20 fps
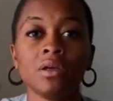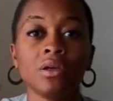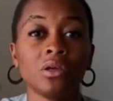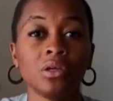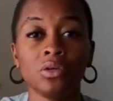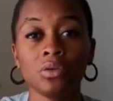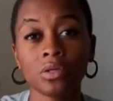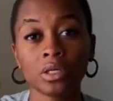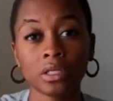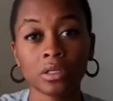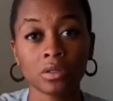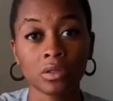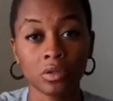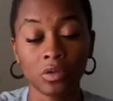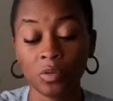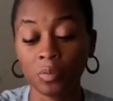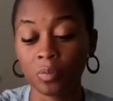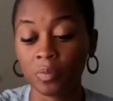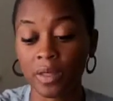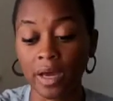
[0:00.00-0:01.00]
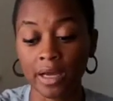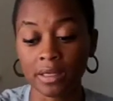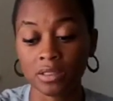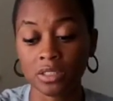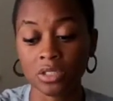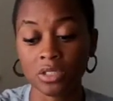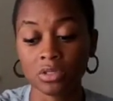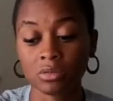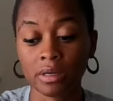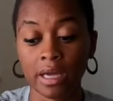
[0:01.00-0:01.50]
You can loop that
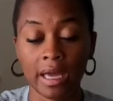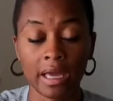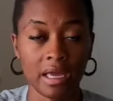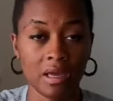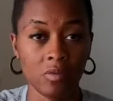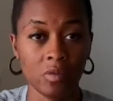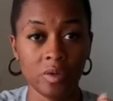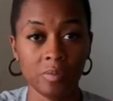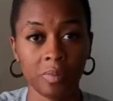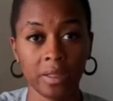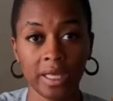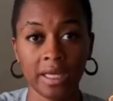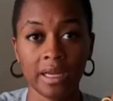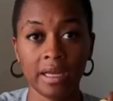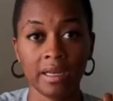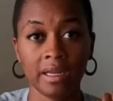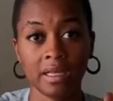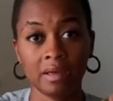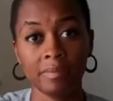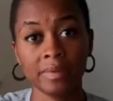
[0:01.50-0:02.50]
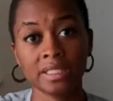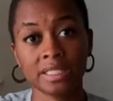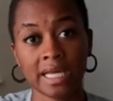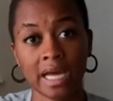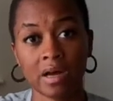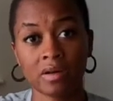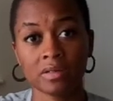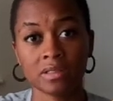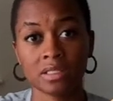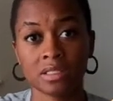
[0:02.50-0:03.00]
too. Hey, we played at Emma's
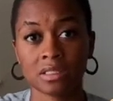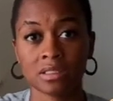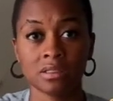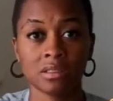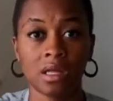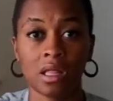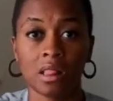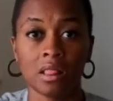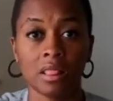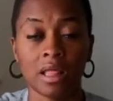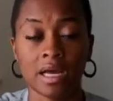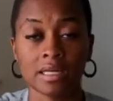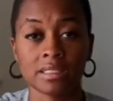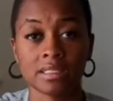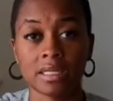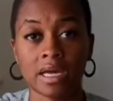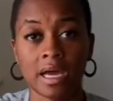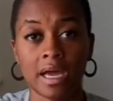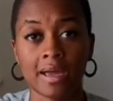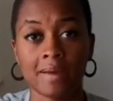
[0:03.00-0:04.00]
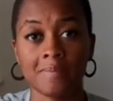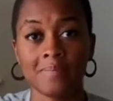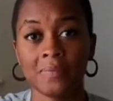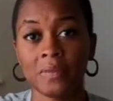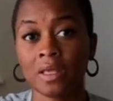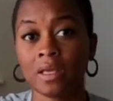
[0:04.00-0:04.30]
house last time.